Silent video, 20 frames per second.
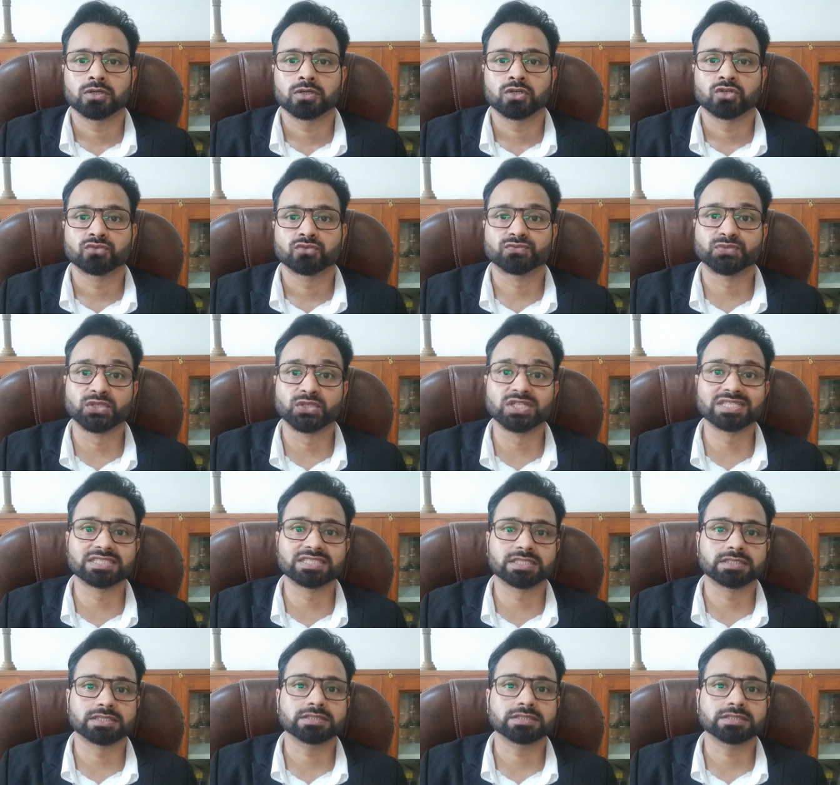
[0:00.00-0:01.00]

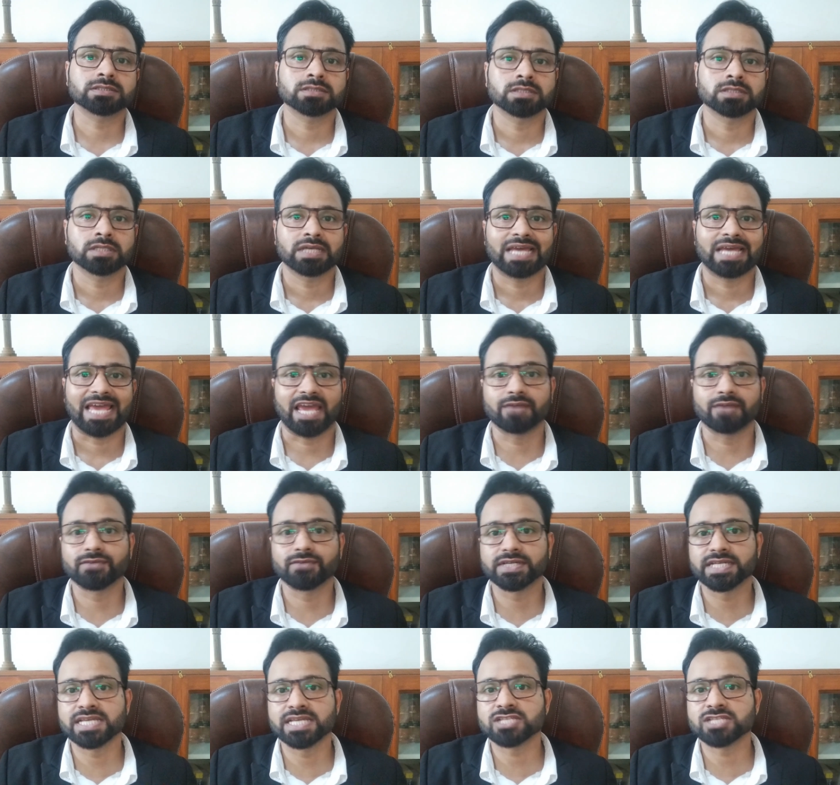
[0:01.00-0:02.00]
Further,
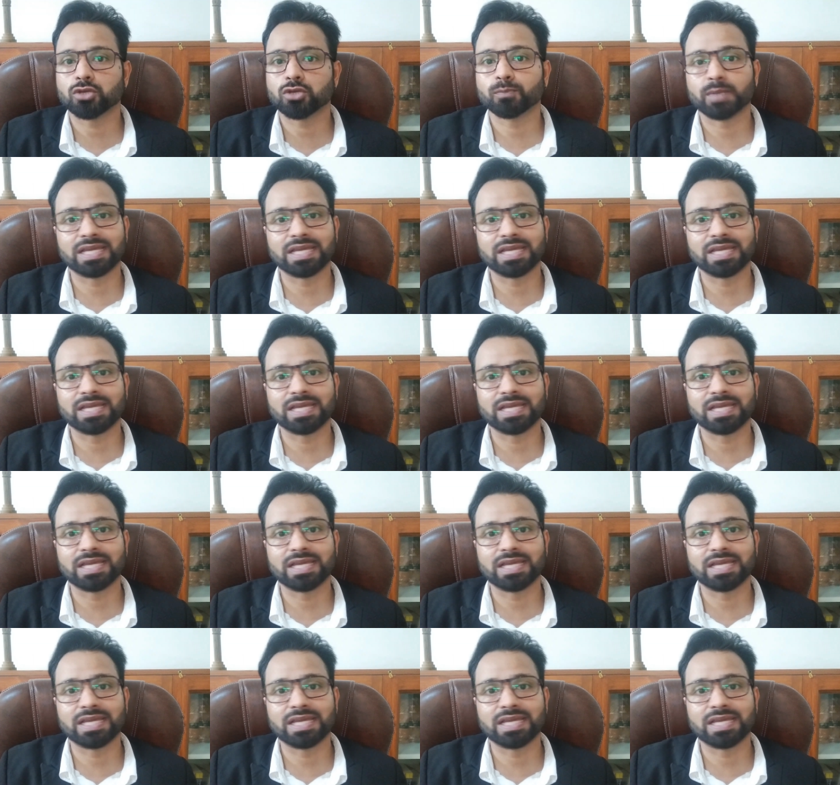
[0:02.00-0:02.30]
evidence of